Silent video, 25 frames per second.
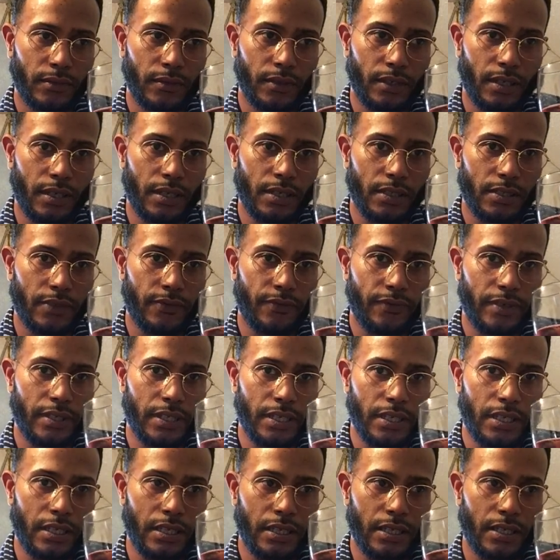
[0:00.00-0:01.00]
hint of
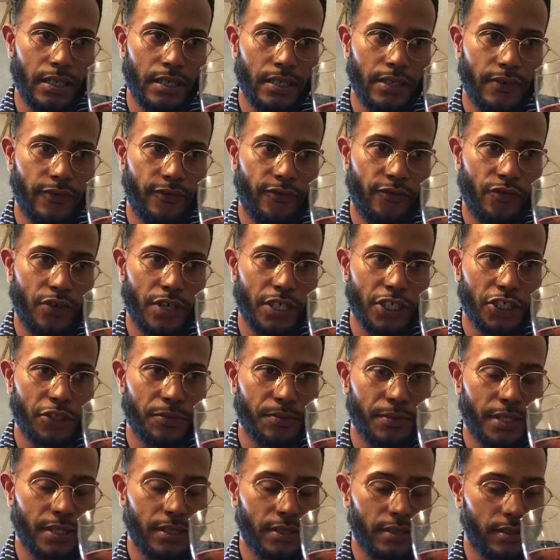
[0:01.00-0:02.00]
vanilla and fresh
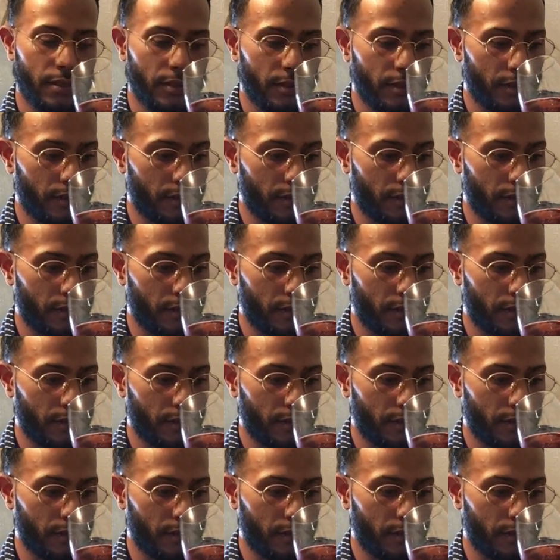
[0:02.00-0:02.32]
mint.